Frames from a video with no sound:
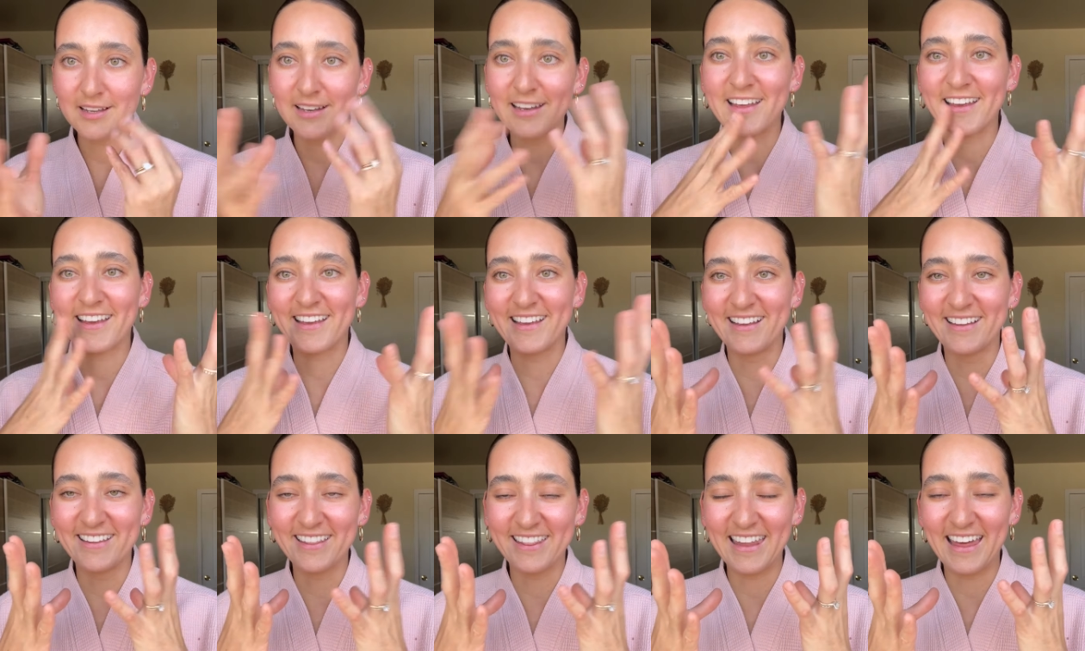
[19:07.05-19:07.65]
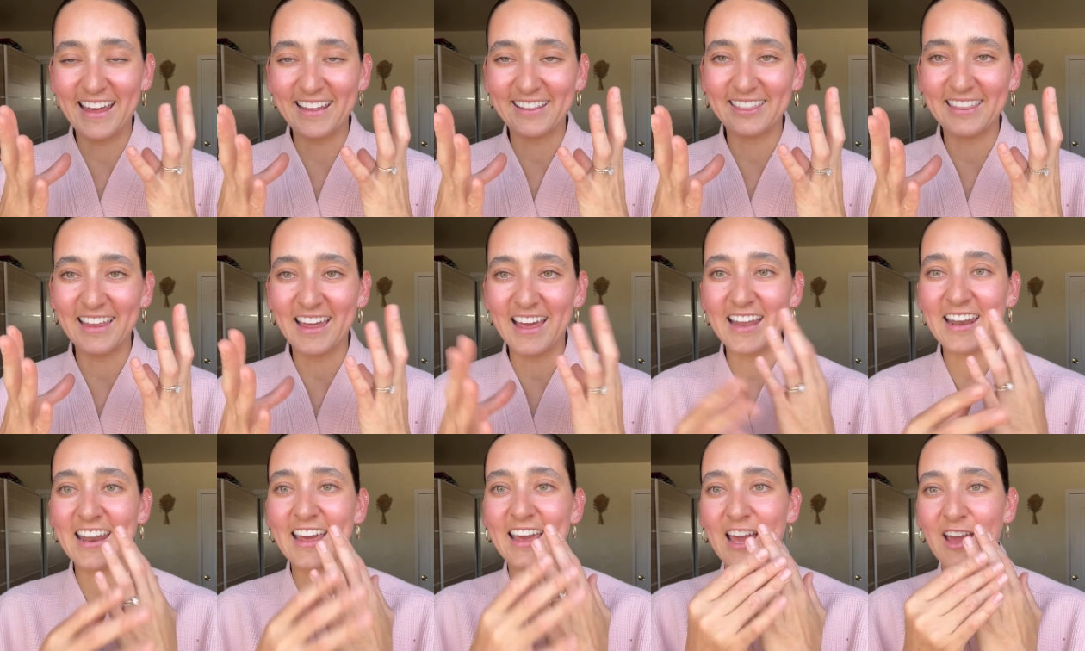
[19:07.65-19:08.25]
like like
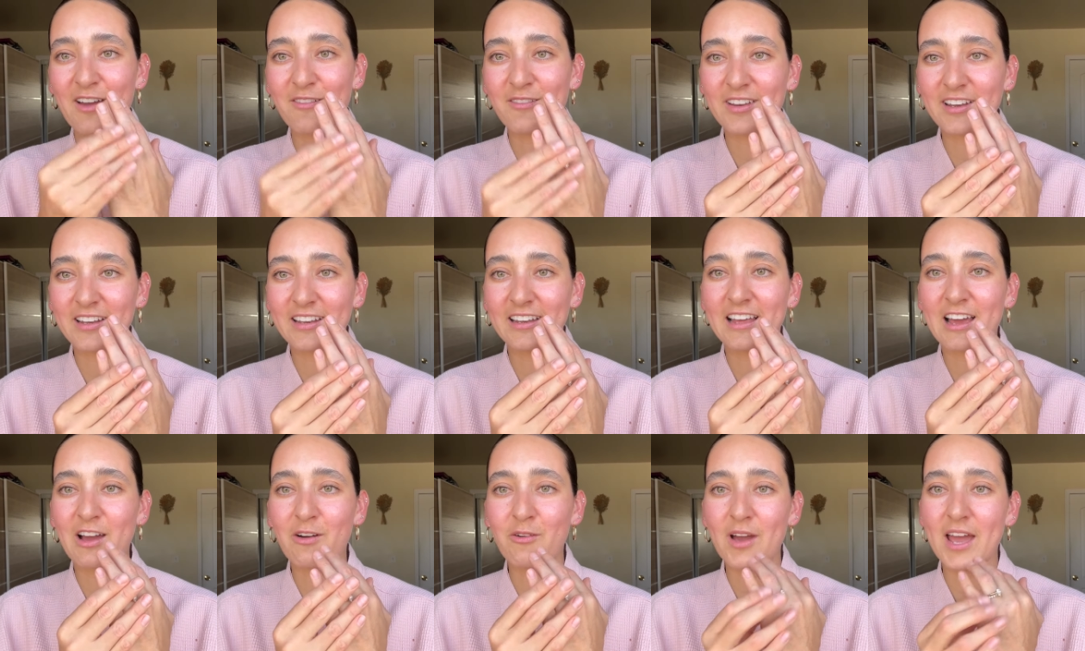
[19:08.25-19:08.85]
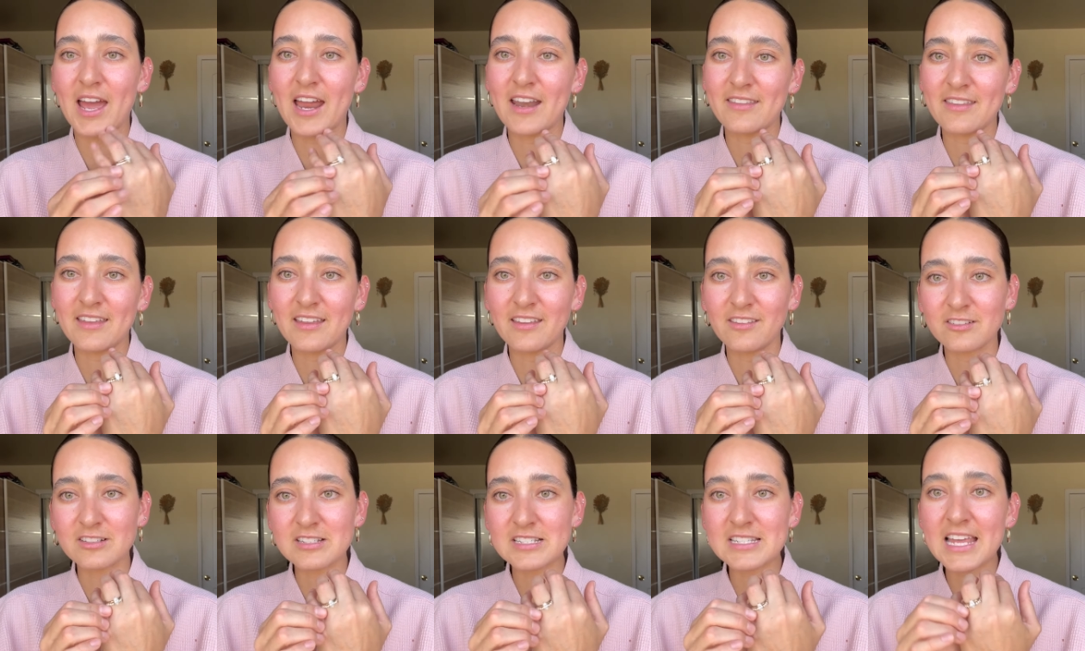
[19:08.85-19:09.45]
that, like having how I had the
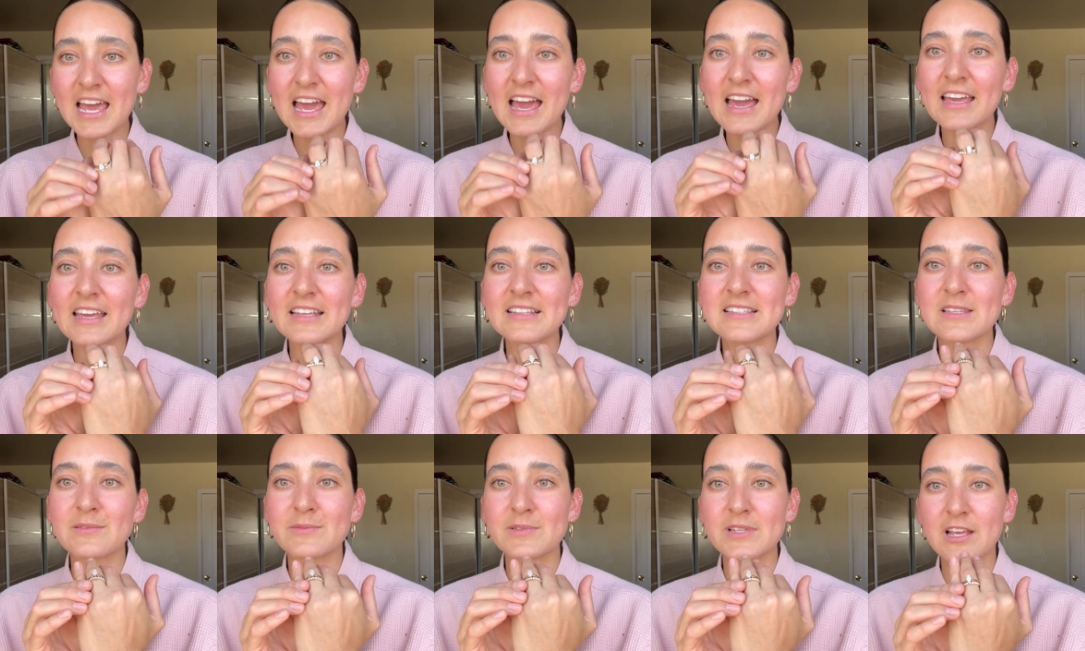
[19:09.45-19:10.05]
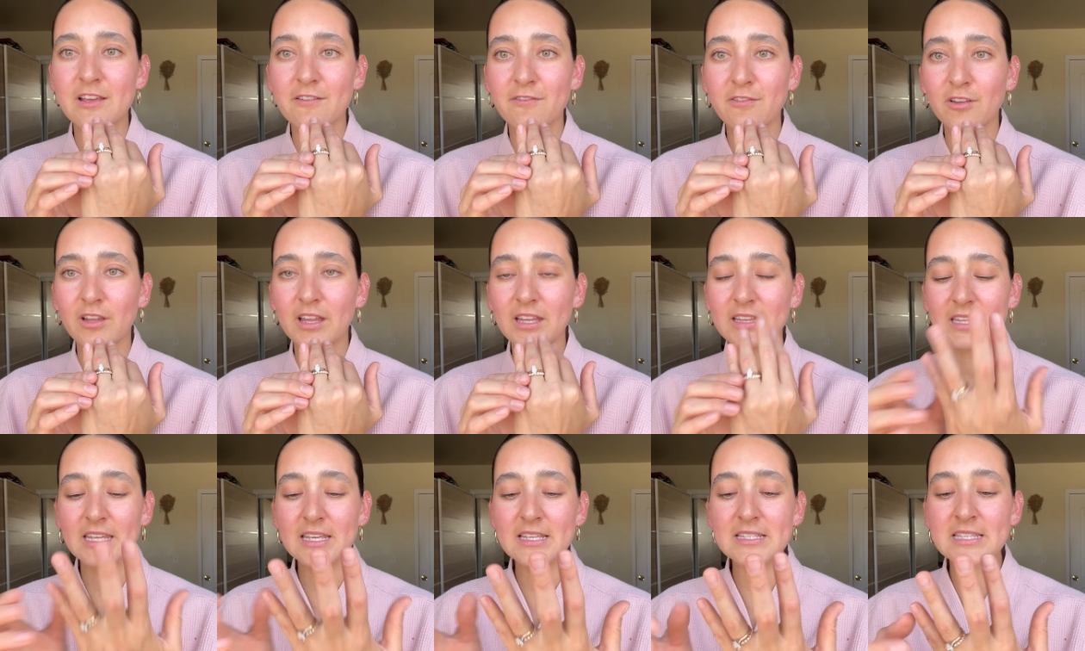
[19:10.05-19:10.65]
other stack. And sometimes I feel
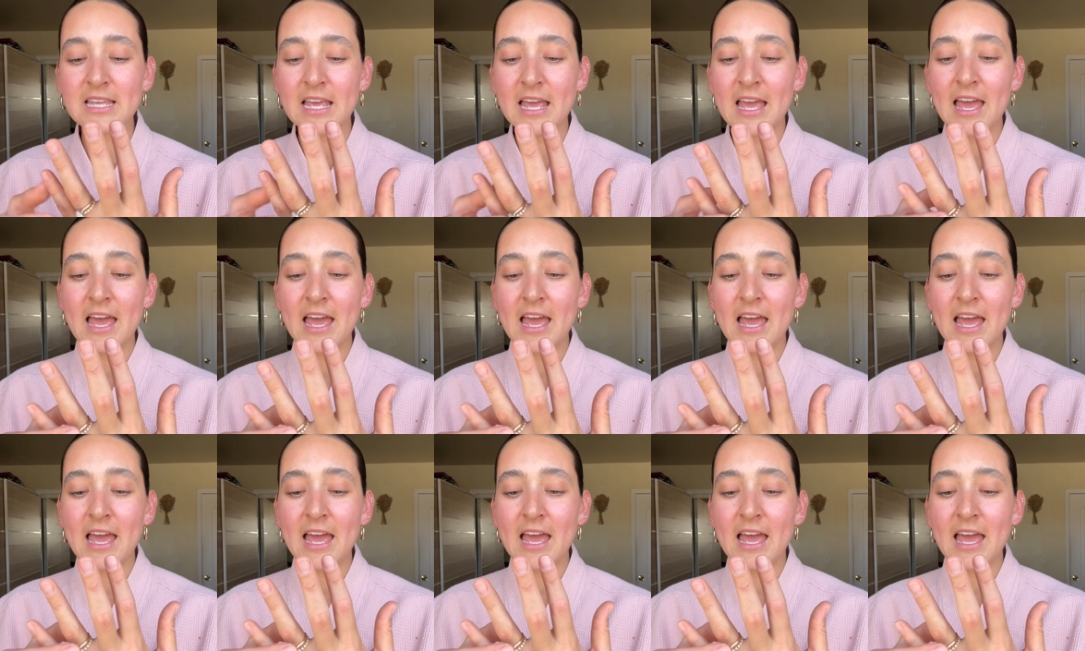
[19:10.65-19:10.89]
like this.